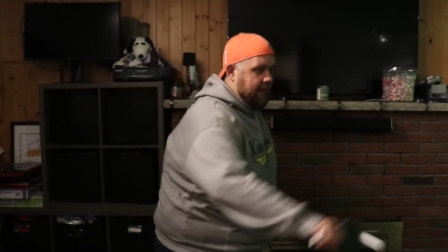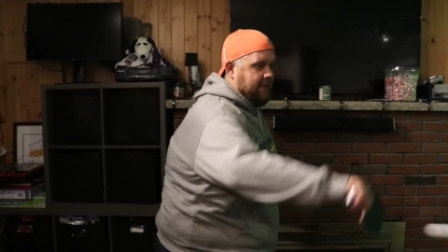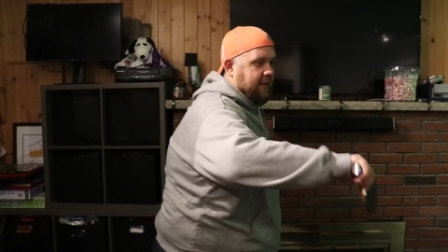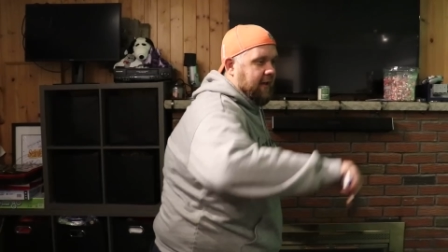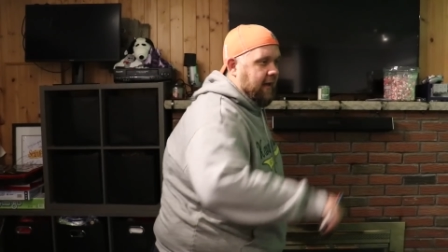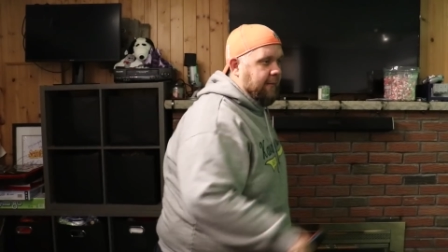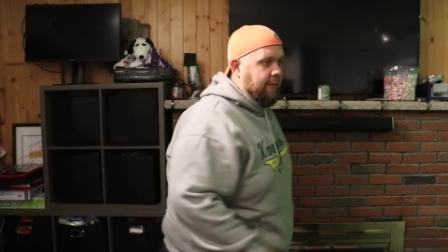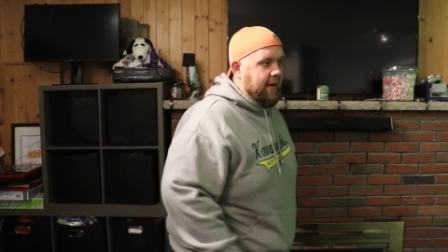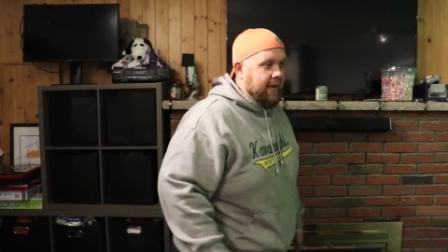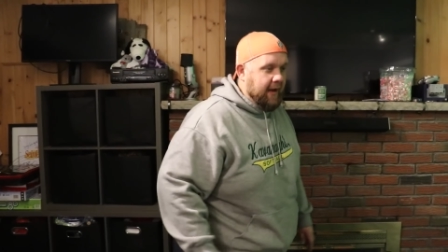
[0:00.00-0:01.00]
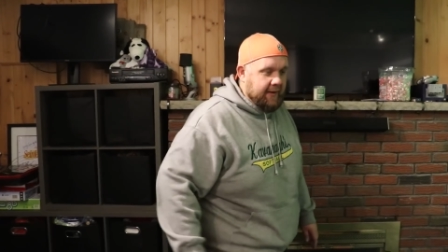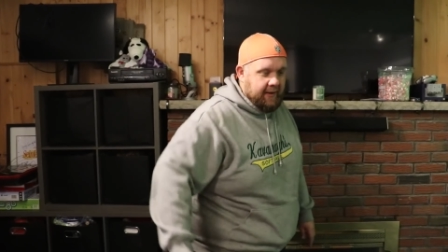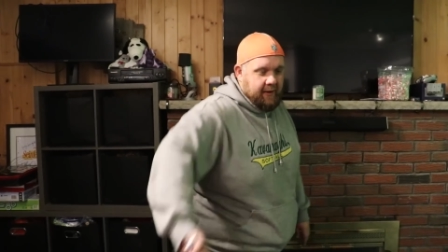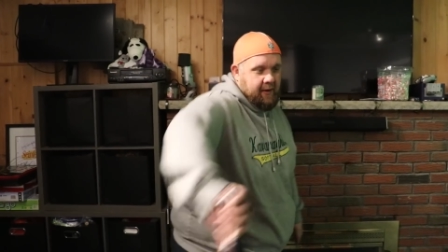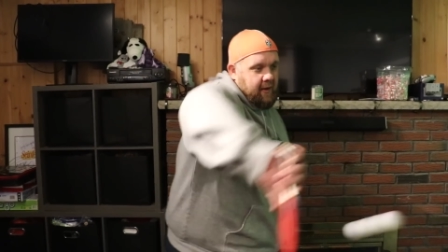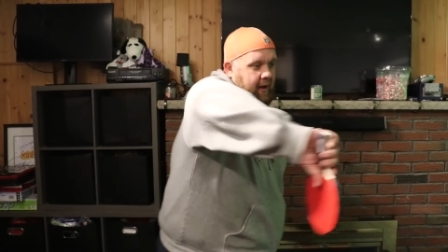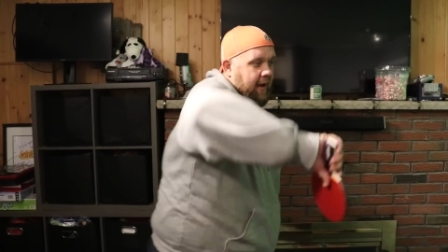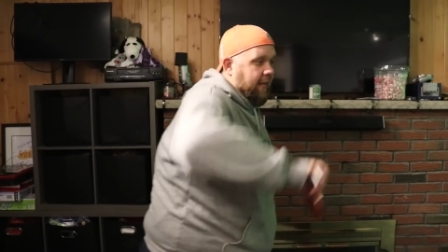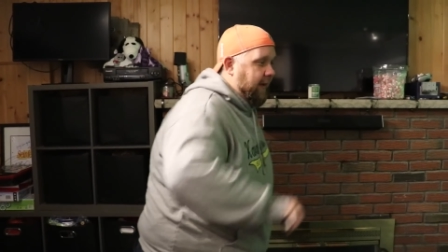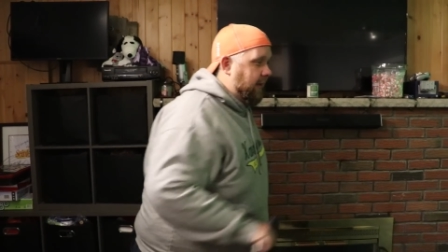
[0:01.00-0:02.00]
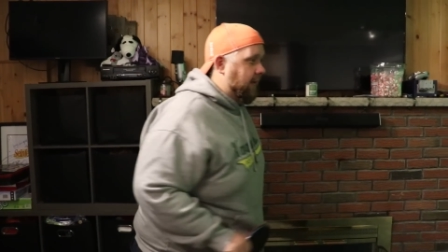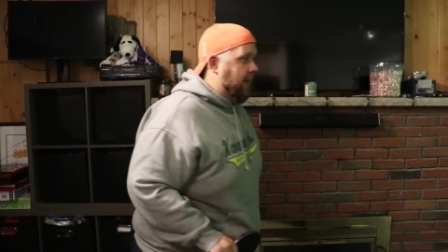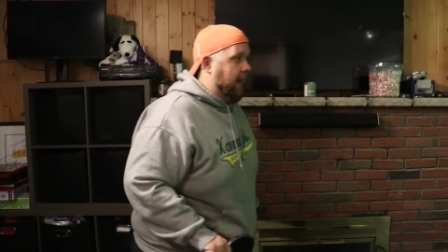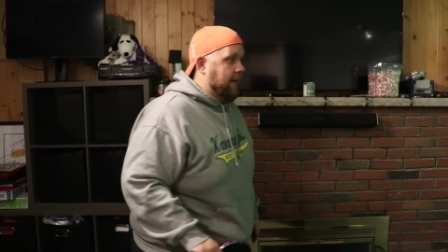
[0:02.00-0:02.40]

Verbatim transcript: innocent kind of prank idea. I like it a lot. All